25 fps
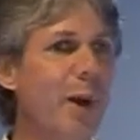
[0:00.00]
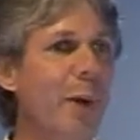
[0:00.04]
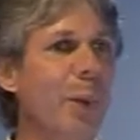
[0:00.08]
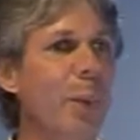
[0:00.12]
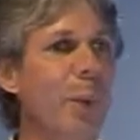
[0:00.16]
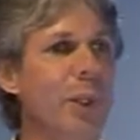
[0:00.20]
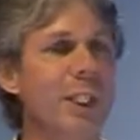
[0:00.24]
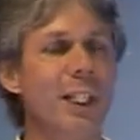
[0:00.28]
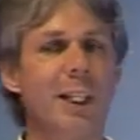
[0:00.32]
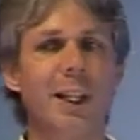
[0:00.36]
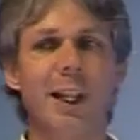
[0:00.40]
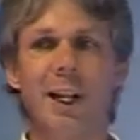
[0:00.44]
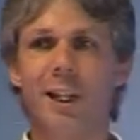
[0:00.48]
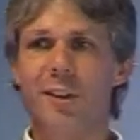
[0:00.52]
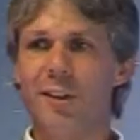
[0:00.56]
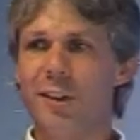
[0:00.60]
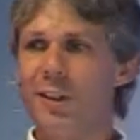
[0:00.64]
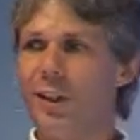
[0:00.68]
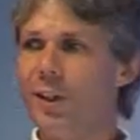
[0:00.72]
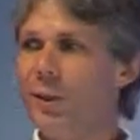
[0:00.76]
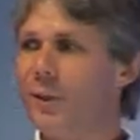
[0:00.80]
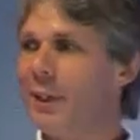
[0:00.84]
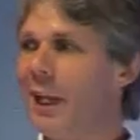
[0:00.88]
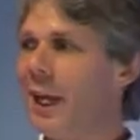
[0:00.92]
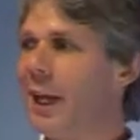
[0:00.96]
What I'd like to
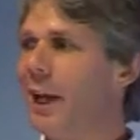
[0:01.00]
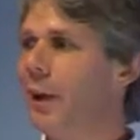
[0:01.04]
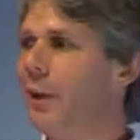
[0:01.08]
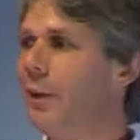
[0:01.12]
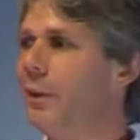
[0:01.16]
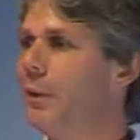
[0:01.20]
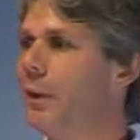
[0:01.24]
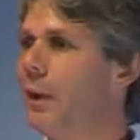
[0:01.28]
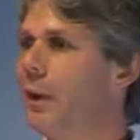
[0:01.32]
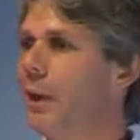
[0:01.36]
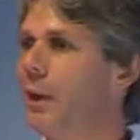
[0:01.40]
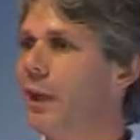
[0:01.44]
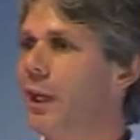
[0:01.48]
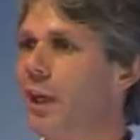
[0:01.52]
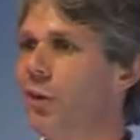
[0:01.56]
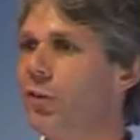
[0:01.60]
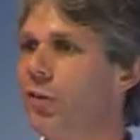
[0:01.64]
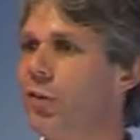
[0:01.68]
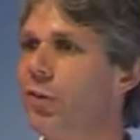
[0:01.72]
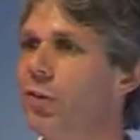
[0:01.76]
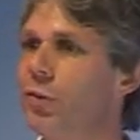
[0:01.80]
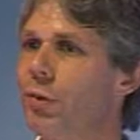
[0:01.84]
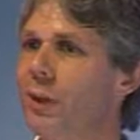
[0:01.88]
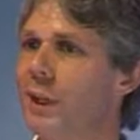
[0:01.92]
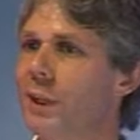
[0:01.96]
do now is to
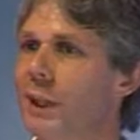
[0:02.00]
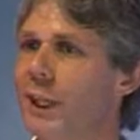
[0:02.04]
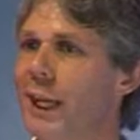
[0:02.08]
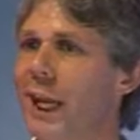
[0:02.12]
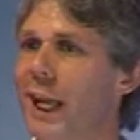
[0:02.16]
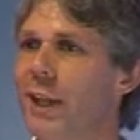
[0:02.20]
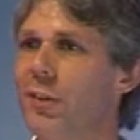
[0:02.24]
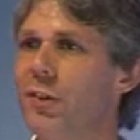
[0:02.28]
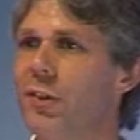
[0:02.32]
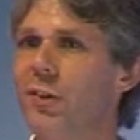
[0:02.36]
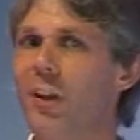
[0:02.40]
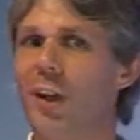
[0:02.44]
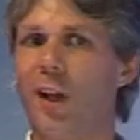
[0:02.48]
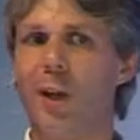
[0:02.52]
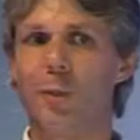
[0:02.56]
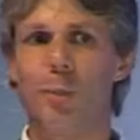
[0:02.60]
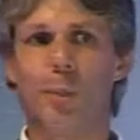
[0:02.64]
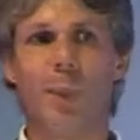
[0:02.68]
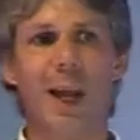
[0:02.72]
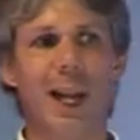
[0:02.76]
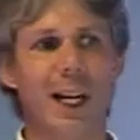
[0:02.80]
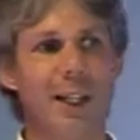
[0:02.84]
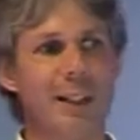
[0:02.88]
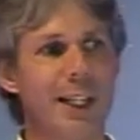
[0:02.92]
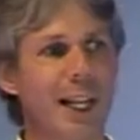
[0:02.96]
shrink the Gantt chart
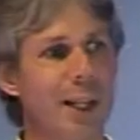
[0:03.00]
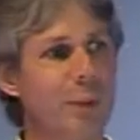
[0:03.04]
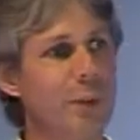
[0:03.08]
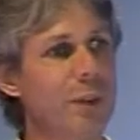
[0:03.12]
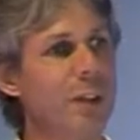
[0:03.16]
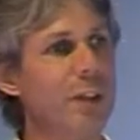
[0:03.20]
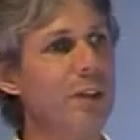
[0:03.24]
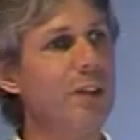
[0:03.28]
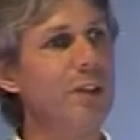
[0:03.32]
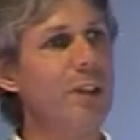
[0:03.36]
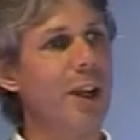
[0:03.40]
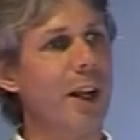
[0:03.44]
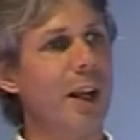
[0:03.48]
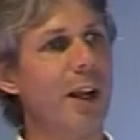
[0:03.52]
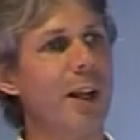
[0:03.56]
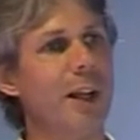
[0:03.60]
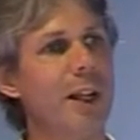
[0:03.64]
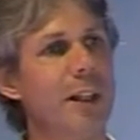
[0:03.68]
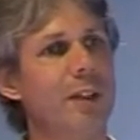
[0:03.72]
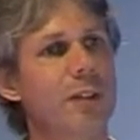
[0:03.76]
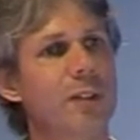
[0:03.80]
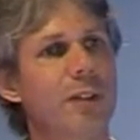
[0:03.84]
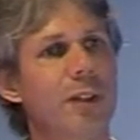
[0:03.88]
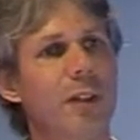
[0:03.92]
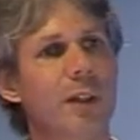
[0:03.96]
back down to
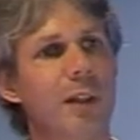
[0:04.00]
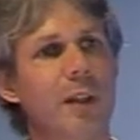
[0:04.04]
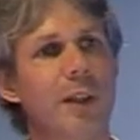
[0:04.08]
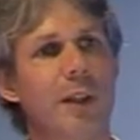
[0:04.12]
size.